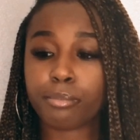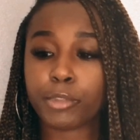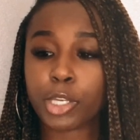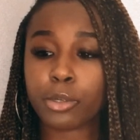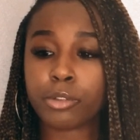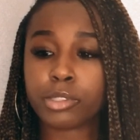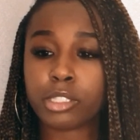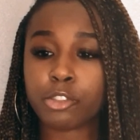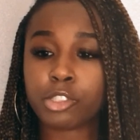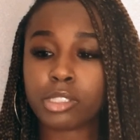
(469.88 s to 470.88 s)
You know,
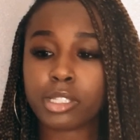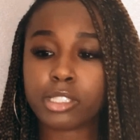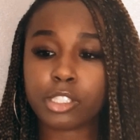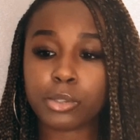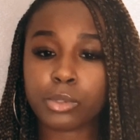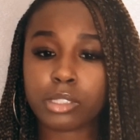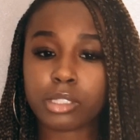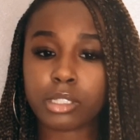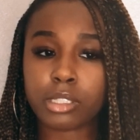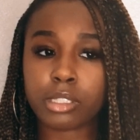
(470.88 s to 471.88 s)
it was just an excuse
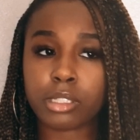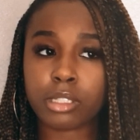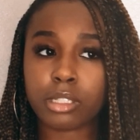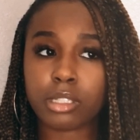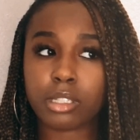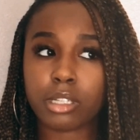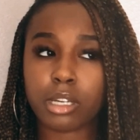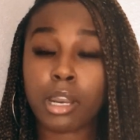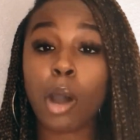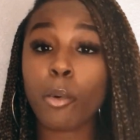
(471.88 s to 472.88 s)
to
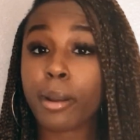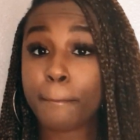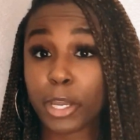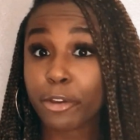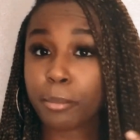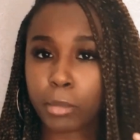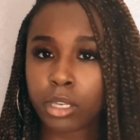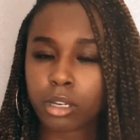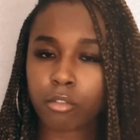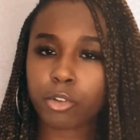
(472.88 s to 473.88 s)
not want to marry
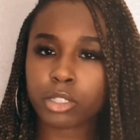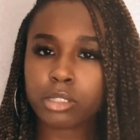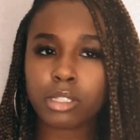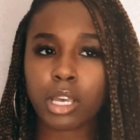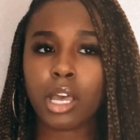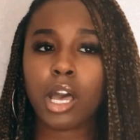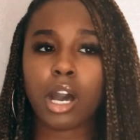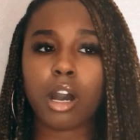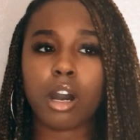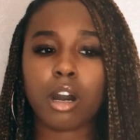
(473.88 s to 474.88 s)
me, of course.
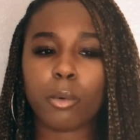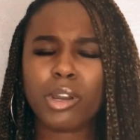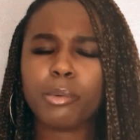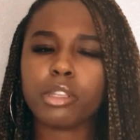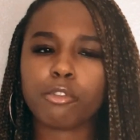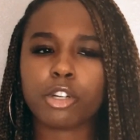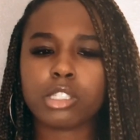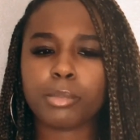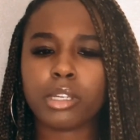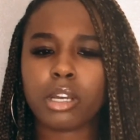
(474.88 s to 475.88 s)
Well, not really, of course,
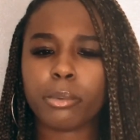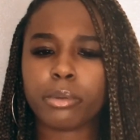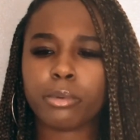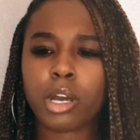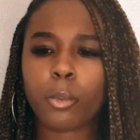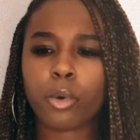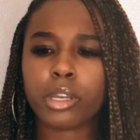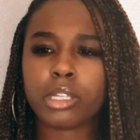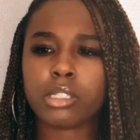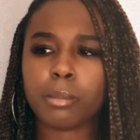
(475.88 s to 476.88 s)
but not
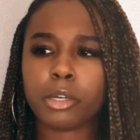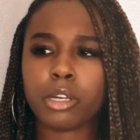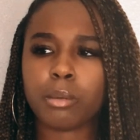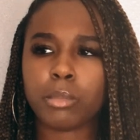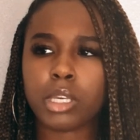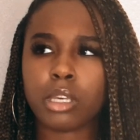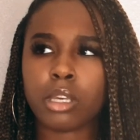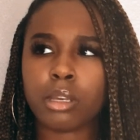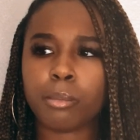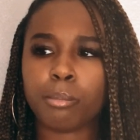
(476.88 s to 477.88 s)
wanting to marry
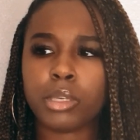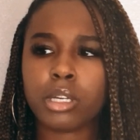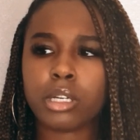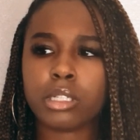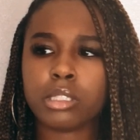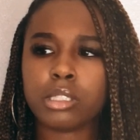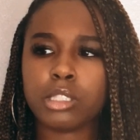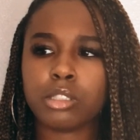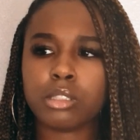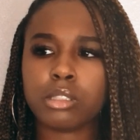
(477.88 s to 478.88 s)
me because
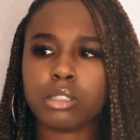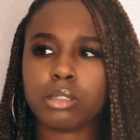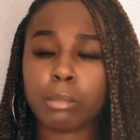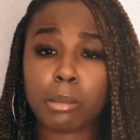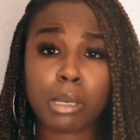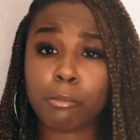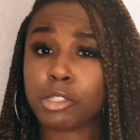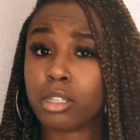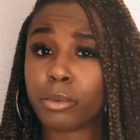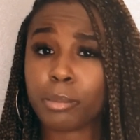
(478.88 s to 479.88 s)
maybe I'm just
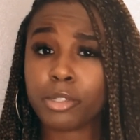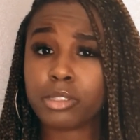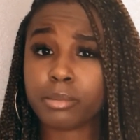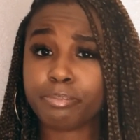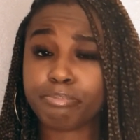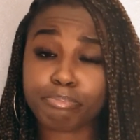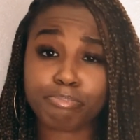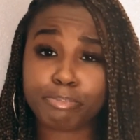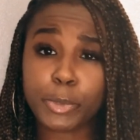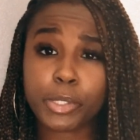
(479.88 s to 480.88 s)
not the right person.
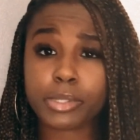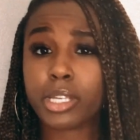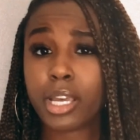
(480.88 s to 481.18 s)
Who knows?